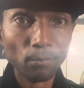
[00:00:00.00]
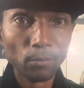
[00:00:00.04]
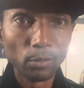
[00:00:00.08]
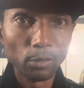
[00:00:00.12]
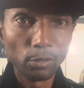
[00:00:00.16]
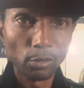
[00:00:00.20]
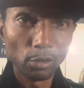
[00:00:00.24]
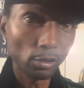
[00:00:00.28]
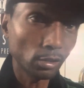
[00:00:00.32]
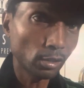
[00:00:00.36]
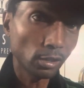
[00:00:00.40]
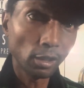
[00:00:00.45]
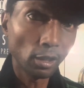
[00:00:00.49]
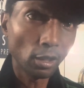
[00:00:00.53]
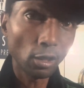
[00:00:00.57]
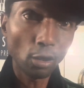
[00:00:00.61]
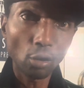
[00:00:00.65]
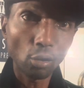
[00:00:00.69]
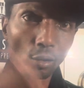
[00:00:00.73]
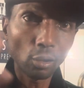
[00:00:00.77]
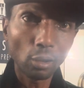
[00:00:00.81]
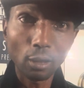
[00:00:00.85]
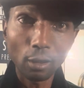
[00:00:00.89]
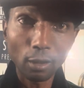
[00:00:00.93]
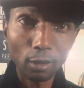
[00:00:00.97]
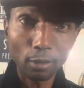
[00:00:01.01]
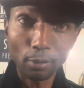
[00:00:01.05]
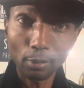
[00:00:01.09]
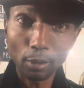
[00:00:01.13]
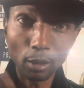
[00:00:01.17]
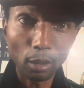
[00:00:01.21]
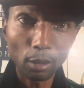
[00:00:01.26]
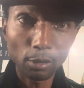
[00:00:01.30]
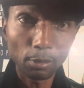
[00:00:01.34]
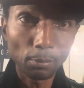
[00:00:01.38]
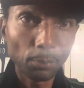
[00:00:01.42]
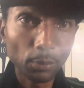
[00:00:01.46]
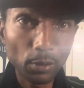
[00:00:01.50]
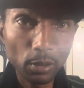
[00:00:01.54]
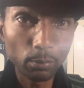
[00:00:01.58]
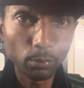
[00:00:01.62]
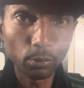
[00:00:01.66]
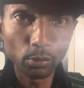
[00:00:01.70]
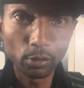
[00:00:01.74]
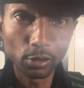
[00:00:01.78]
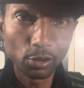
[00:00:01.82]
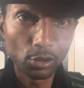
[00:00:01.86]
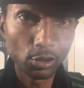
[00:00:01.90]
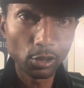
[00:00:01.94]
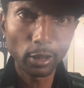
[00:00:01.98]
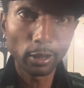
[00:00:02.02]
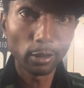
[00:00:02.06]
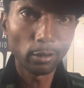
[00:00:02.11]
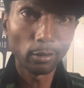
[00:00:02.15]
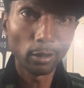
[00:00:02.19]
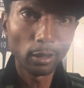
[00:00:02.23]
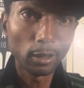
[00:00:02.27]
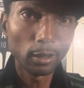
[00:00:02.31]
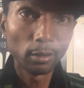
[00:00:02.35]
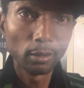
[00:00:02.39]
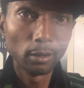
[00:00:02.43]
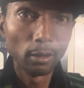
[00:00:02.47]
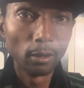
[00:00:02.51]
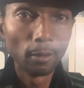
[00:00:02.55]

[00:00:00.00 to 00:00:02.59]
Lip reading: Just send all our other people to jail, huh?